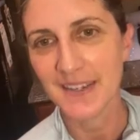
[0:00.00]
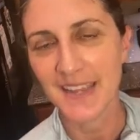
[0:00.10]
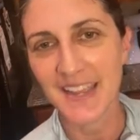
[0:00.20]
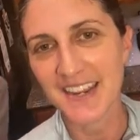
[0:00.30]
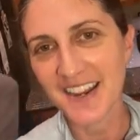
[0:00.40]

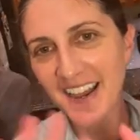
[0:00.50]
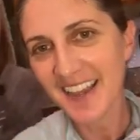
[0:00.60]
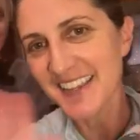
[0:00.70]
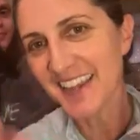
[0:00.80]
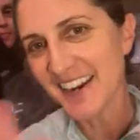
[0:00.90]
And
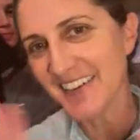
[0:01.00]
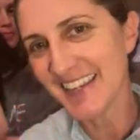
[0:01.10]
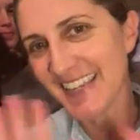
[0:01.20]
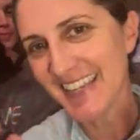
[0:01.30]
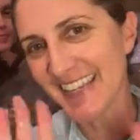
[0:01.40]
hi,
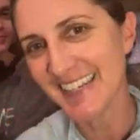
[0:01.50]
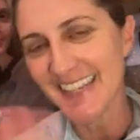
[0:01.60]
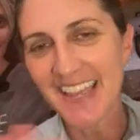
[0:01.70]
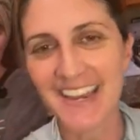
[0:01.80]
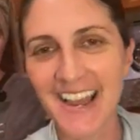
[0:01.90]
Karen.
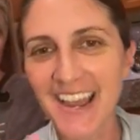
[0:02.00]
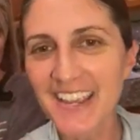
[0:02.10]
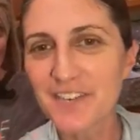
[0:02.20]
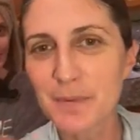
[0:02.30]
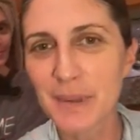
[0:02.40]
And hi,
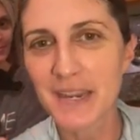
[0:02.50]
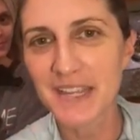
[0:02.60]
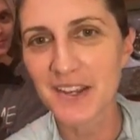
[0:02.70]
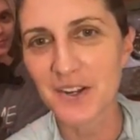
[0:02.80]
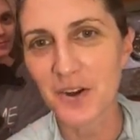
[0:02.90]

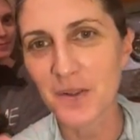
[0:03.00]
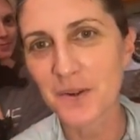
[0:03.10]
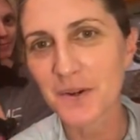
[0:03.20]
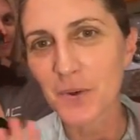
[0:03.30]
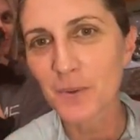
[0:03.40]
everybody, on all
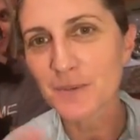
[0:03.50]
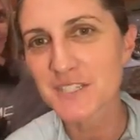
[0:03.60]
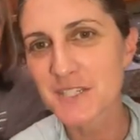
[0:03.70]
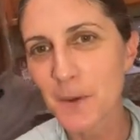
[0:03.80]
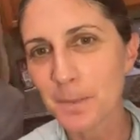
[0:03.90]
our old
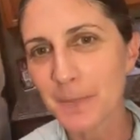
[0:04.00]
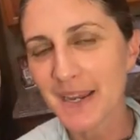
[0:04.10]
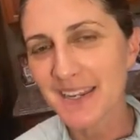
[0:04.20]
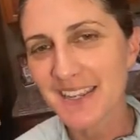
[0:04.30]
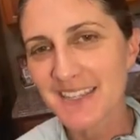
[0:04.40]
soap
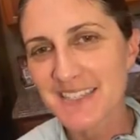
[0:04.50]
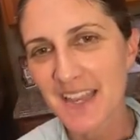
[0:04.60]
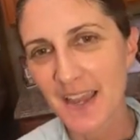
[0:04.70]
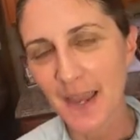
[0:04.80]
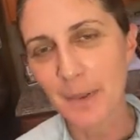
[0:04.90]
buddies.
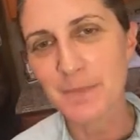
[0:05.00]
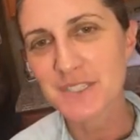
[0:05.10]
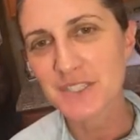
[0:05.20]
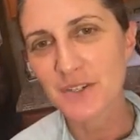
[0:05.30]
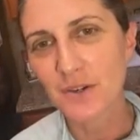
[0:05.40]
I
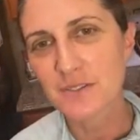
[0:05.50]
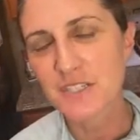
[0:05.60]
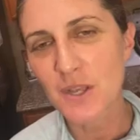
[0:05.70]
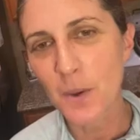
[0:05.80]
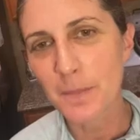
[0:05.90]
miss you all
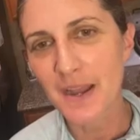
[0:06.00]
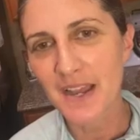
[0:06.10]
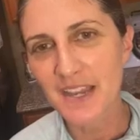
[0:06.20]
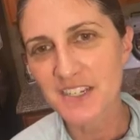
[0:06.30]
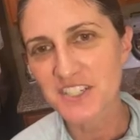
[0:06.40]
so
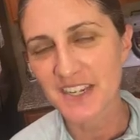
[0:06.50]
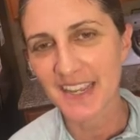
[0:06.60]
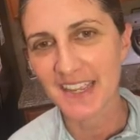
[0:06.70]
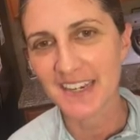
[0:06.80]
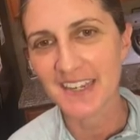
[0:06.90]
much.
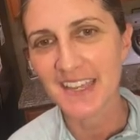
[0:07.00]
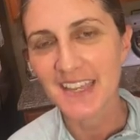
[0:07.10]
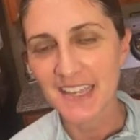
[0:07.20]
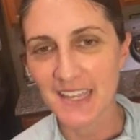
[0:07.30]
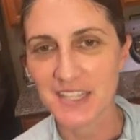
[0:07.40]
And
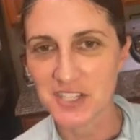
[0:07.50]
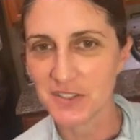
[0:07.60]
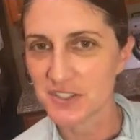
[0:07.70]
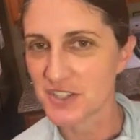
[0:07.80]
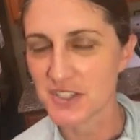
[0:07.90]
it's
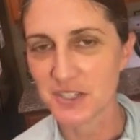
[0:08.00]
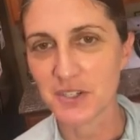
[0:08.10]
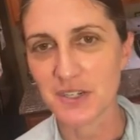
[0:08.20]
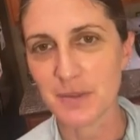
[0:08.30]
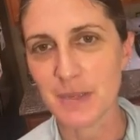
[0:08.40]
just
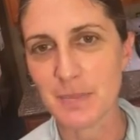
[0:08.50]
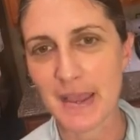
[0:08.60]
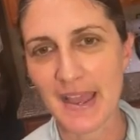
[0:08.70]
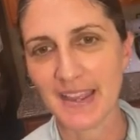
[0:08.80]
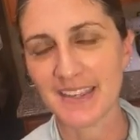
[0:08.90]
good to be
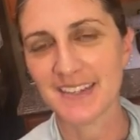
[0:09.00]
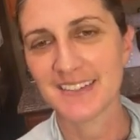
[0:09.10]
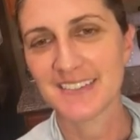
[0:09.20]
back.